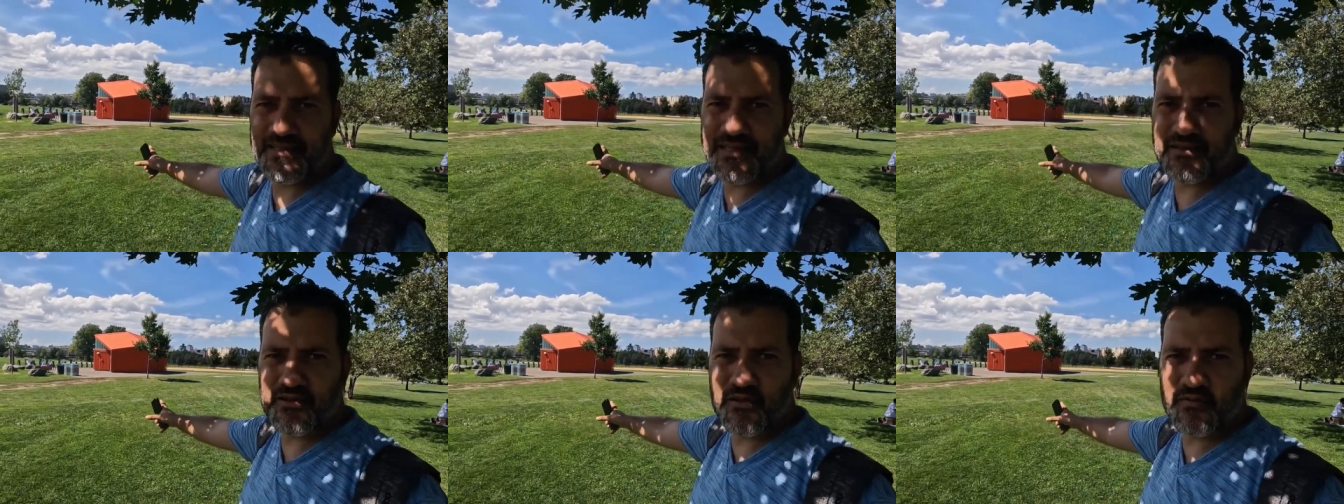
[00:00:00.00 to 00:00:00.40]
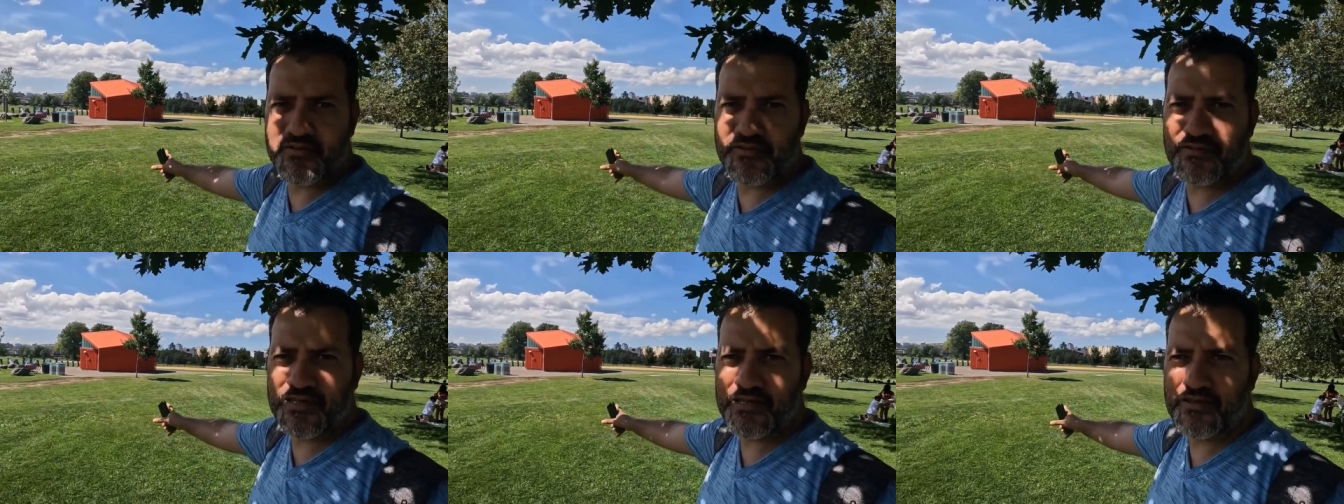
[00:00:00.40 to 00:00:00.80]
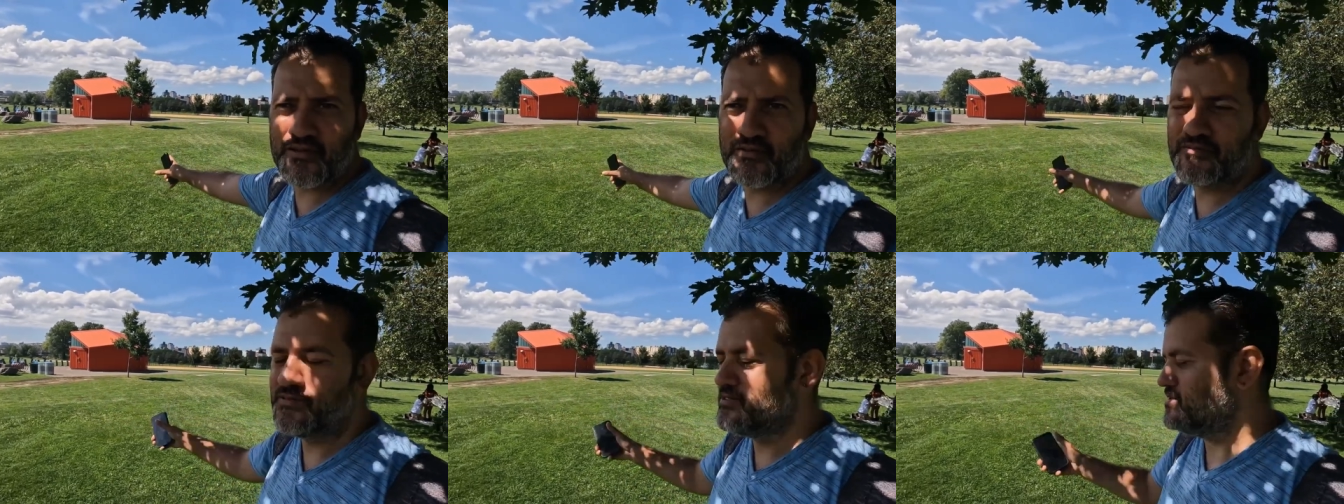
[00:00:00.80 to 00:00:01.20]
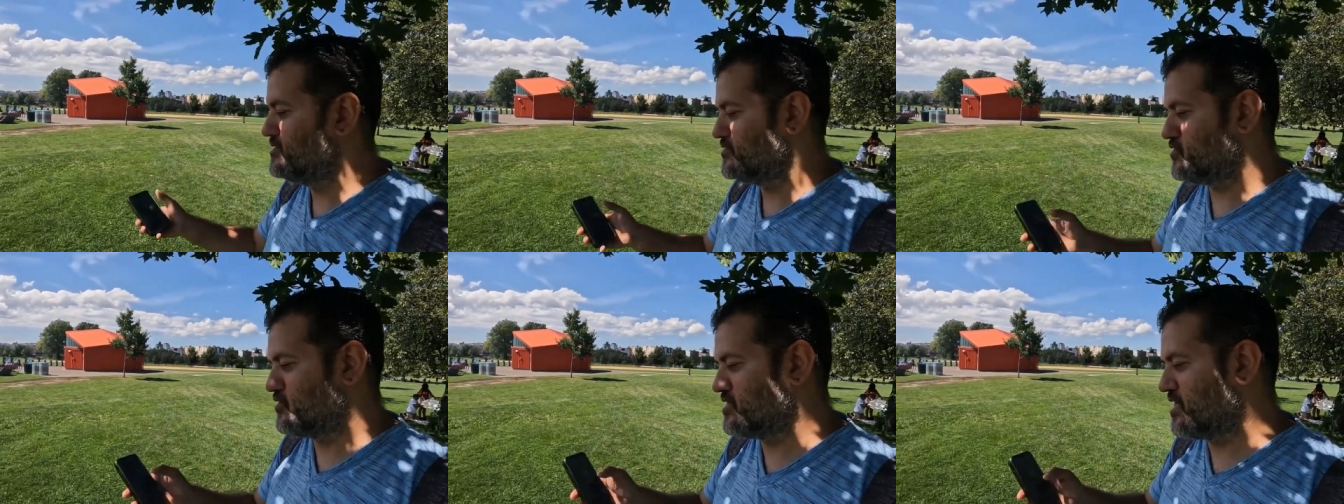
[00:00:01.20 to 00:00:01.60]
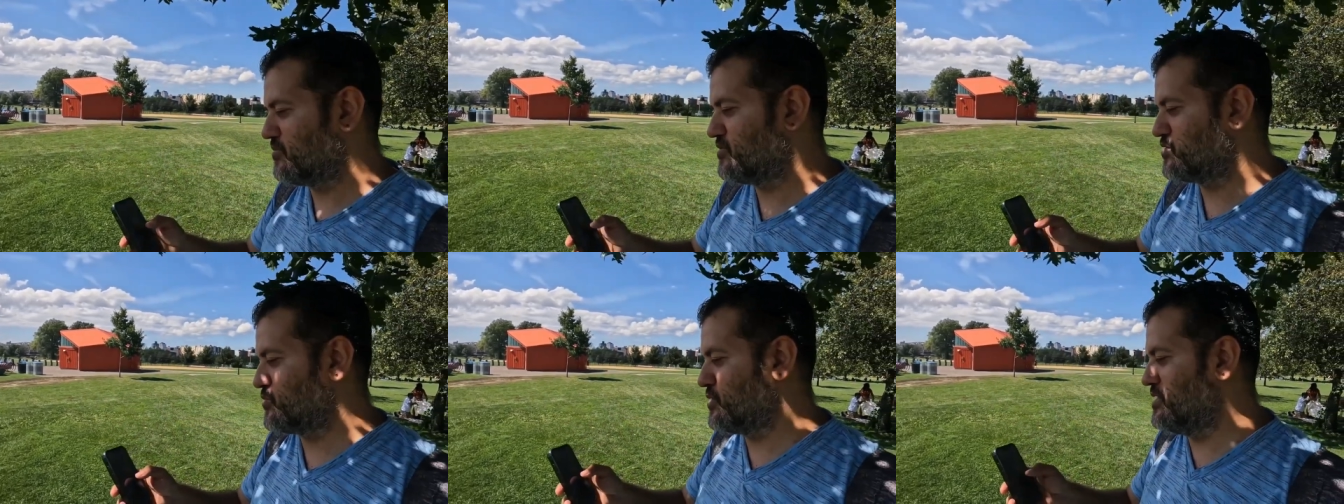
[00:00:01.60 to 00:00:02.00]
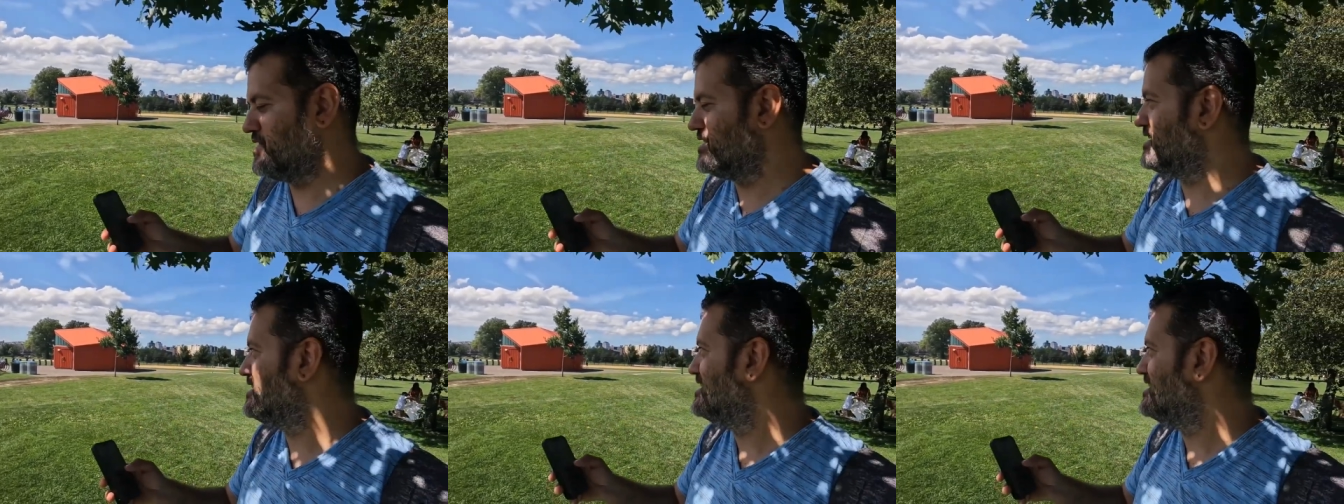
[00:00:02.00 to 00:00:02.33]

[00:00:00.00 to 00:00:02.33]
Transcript: Take notes, take note. So yeah, between